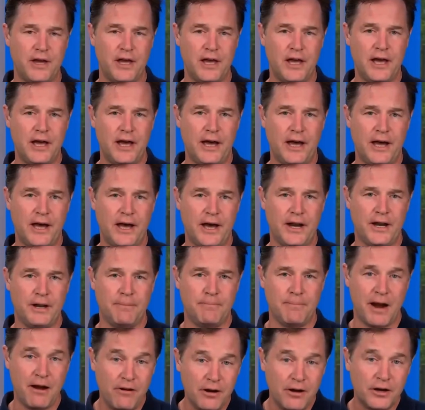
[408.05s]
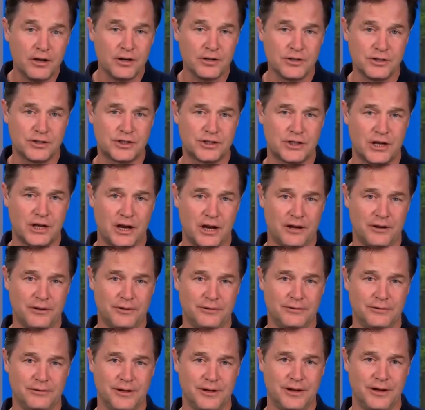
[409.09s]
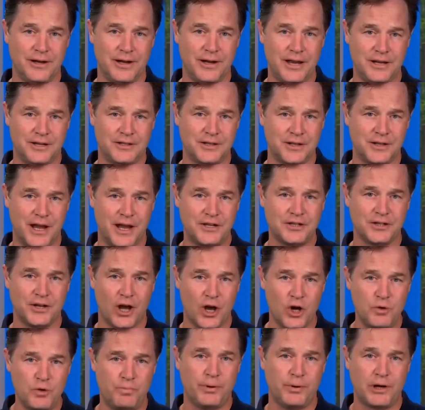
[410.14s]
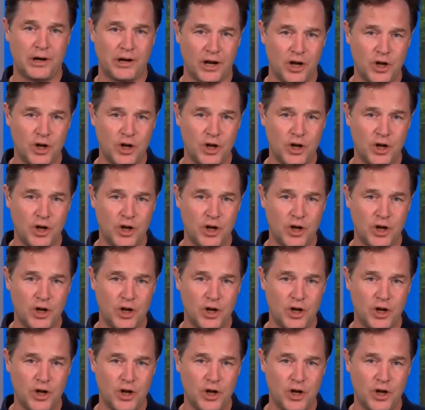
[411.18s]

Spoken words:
Nick Clegg, for example, went on to get a quite senior role at